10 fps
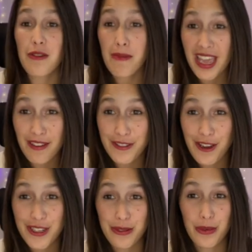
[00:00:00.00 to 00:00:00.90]
may have
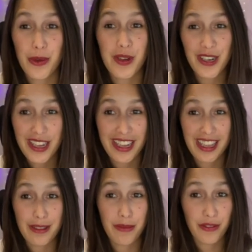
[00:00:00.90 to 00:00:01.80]
noticed when we were looking
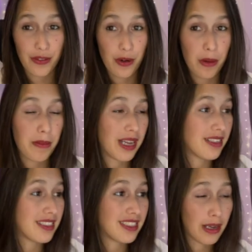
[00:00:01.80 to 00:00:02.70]
at them before,
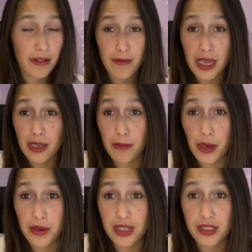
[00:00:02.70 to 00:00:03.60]
but some of my
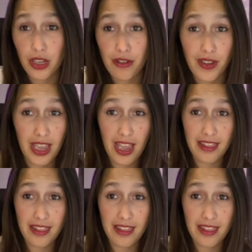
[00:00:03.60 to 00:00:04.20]
components over here